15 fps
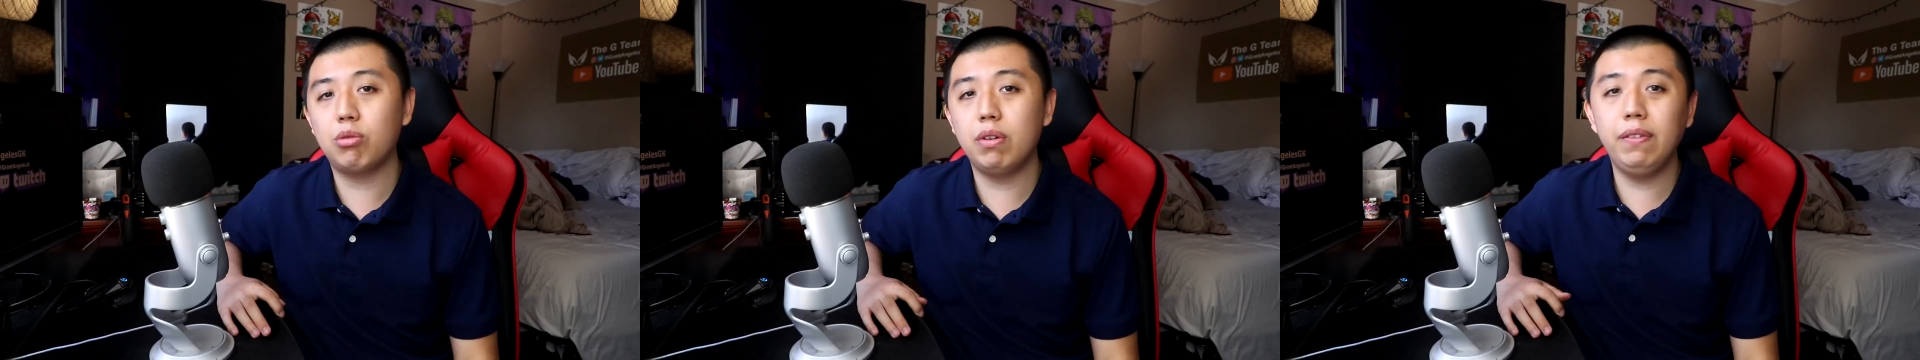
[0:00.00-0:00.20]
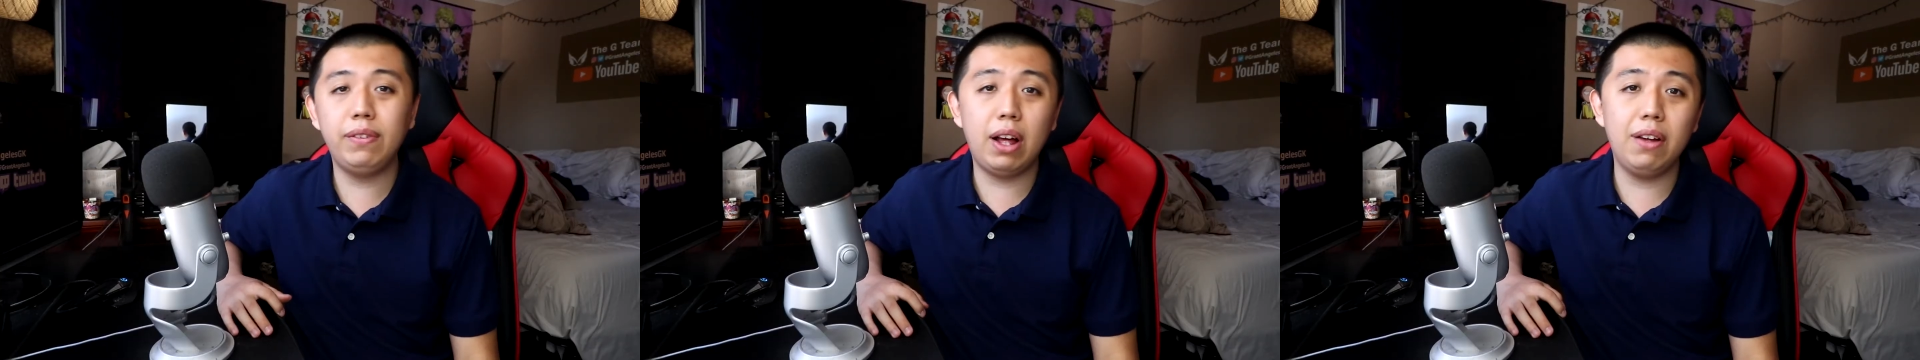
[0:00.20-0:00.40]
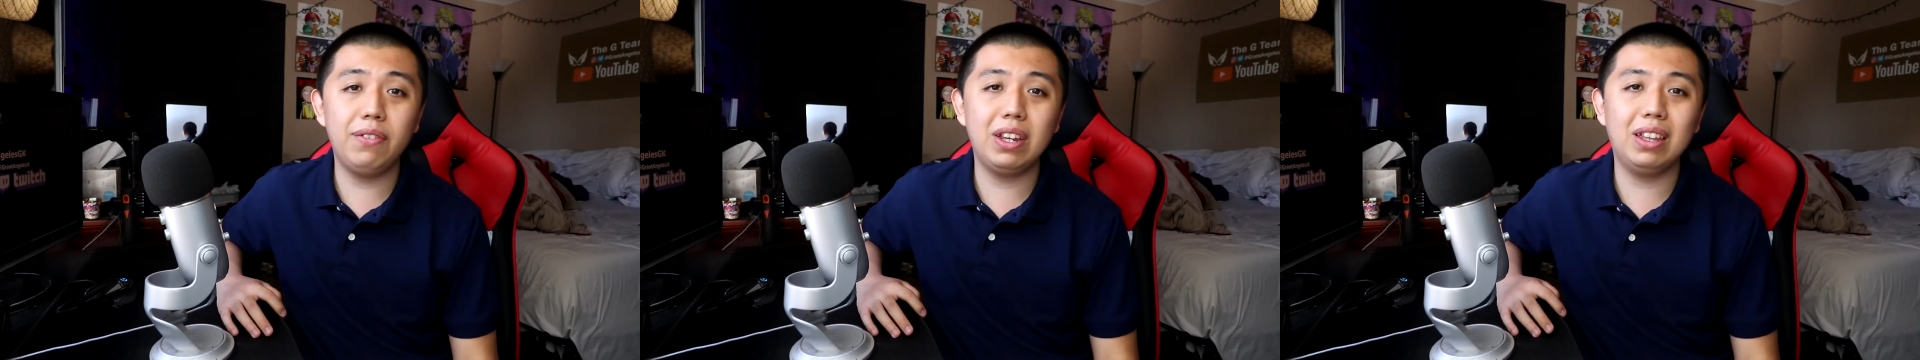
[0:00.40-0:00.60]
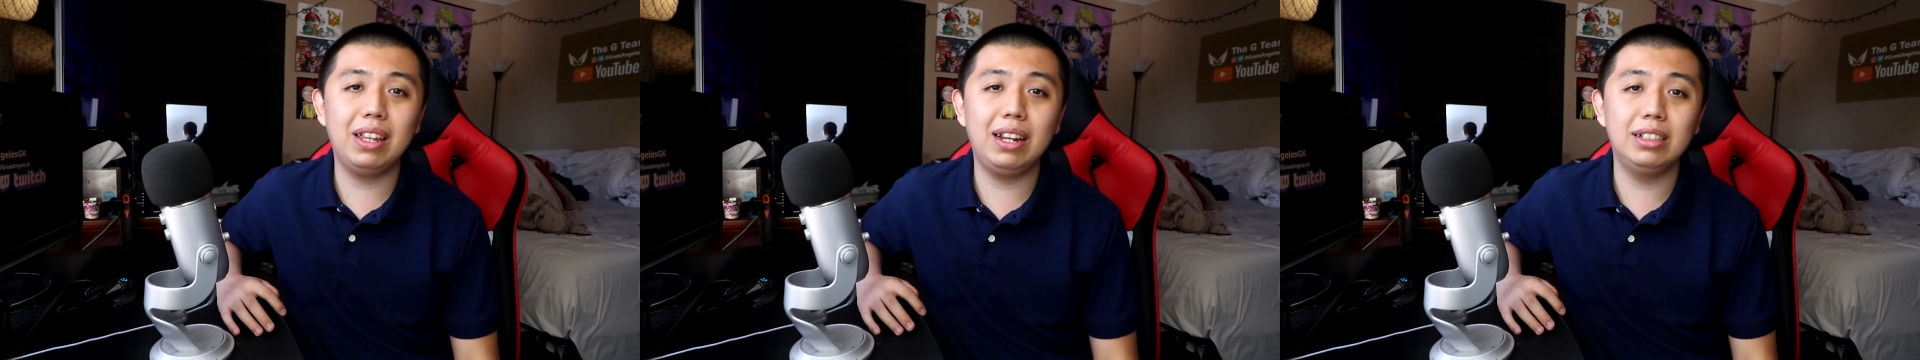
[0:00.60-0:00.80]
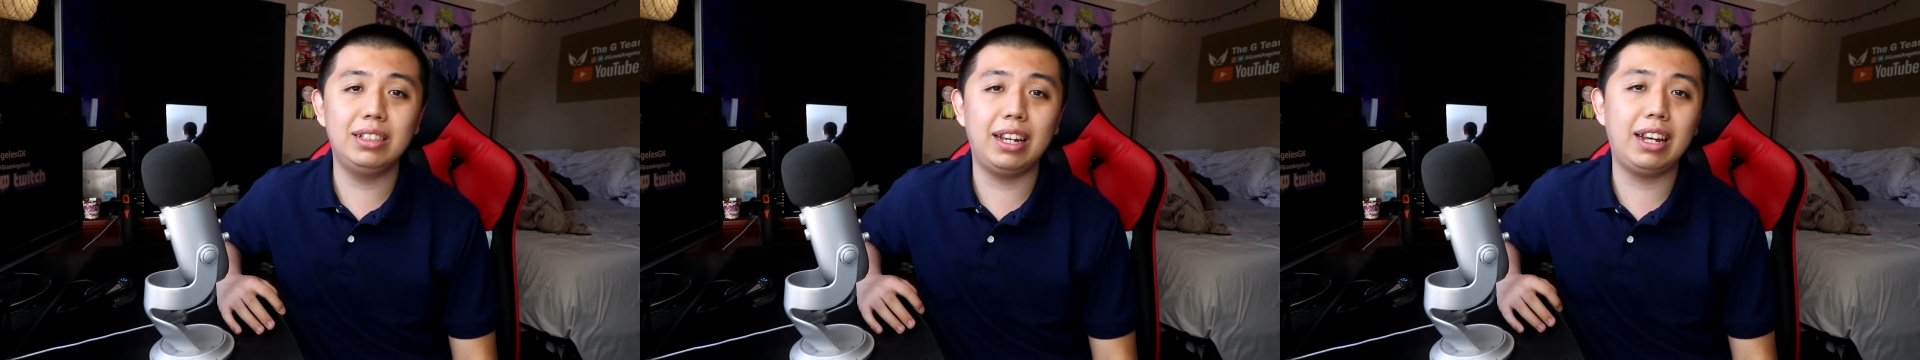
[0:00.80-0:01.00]
revolving
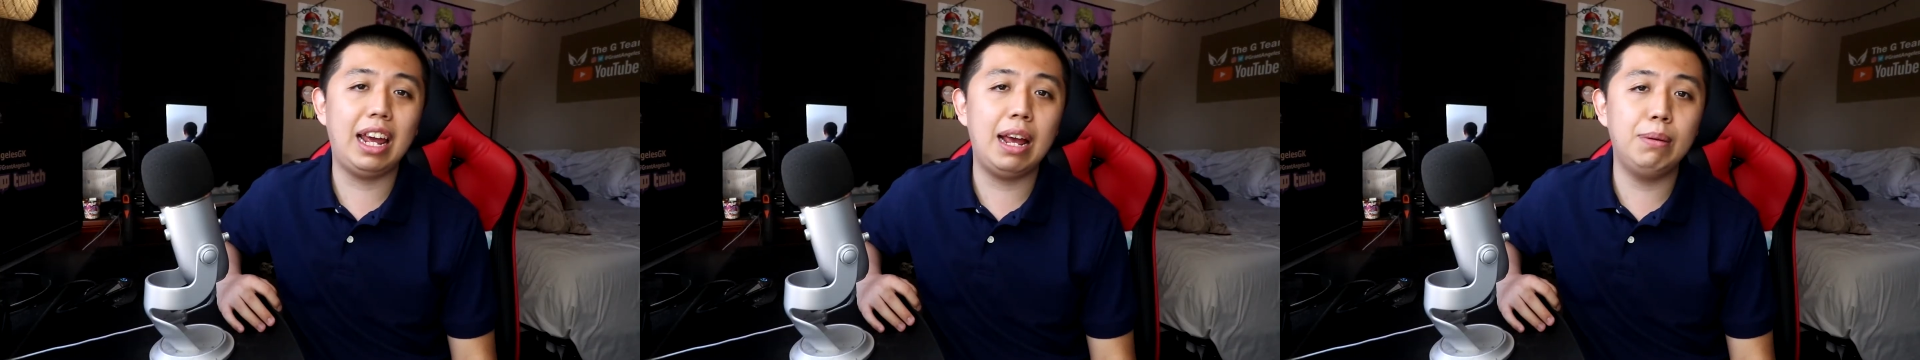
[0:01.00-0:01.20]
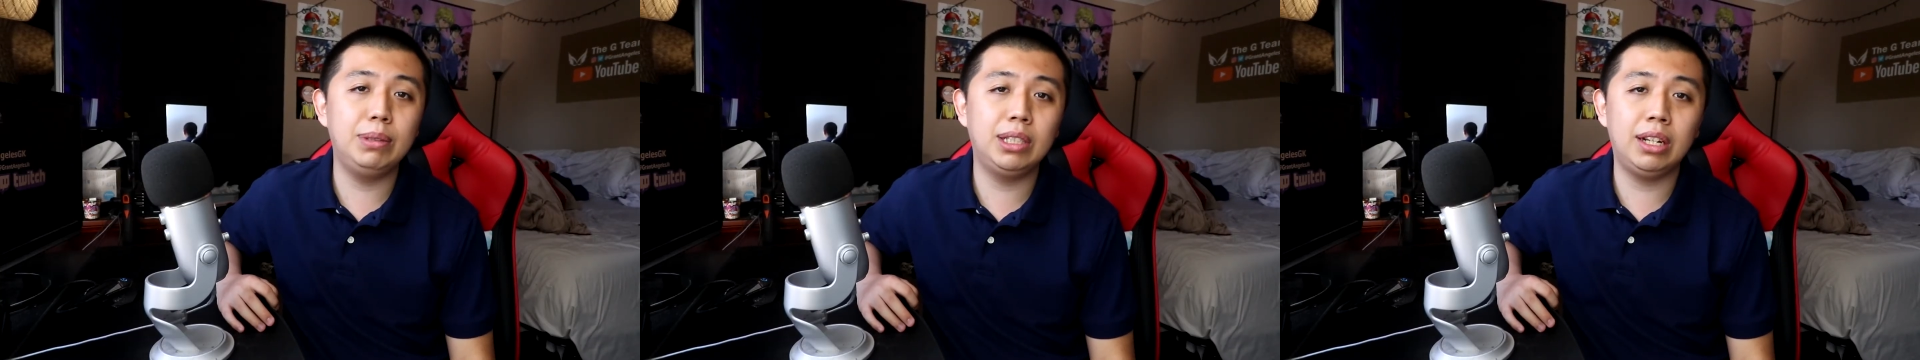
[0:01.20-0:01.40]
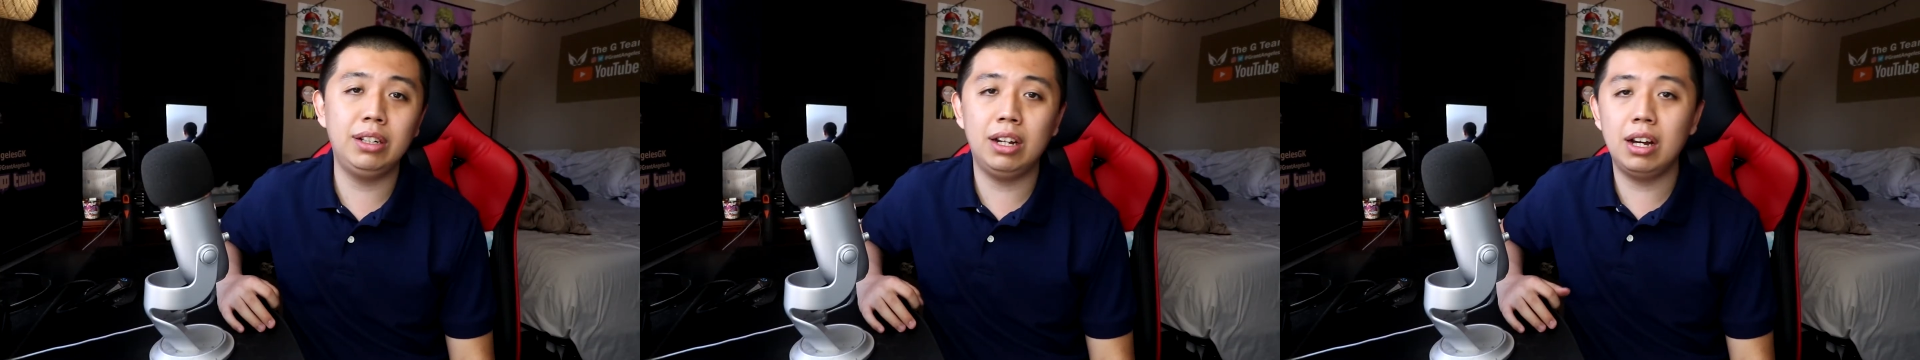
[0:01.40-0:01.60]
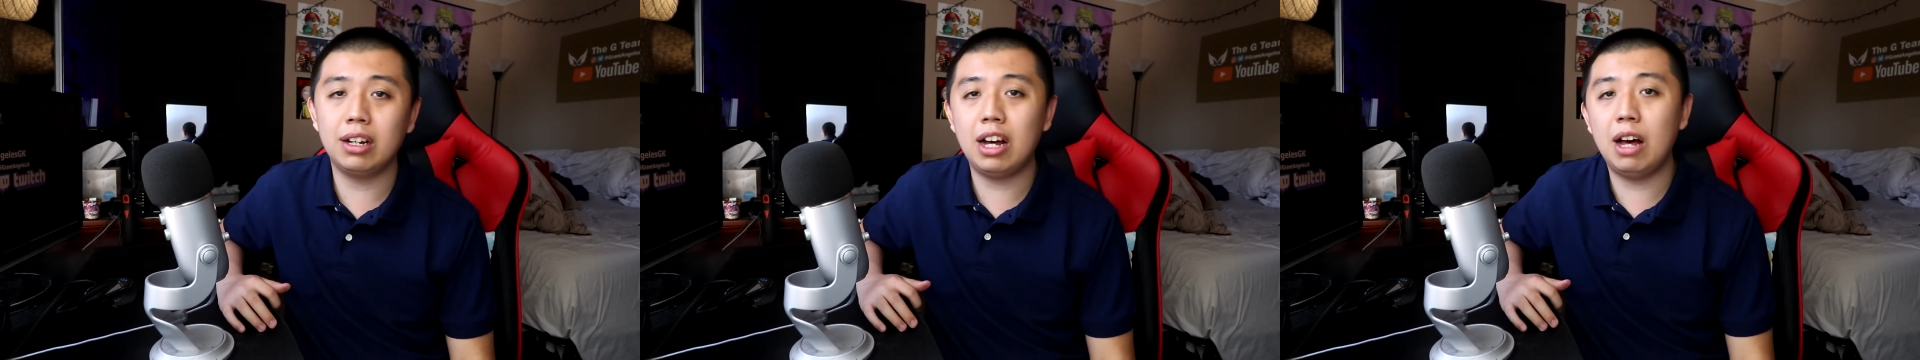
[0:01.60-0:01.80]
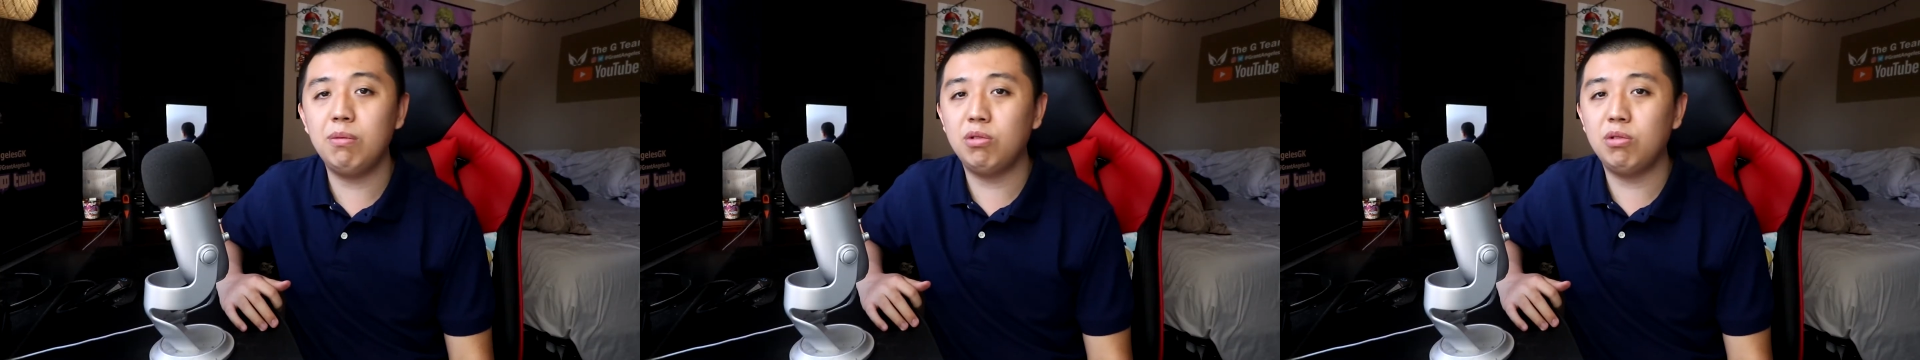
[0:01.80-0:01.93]
things like Amazon.com,